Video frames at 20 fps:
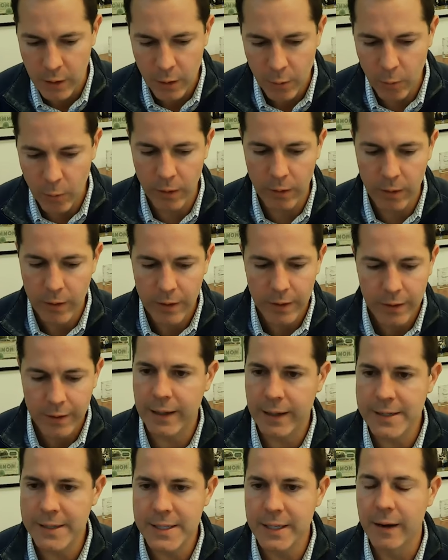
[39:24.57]
Well,
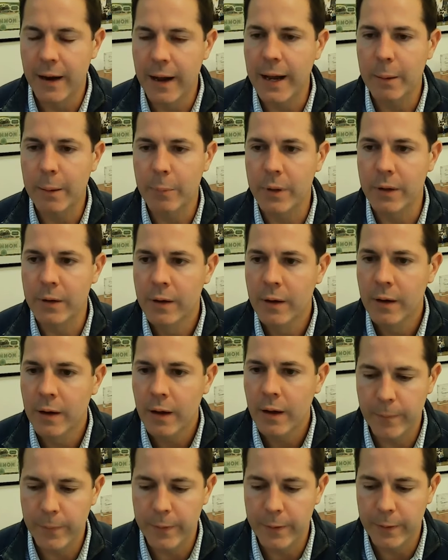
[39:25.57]
that didn't happen
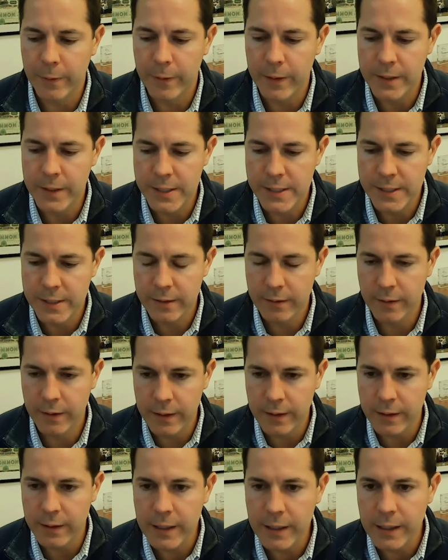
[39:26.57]
there is still a
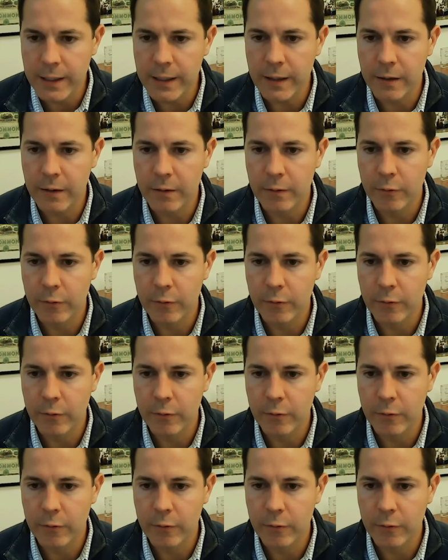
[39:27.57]
need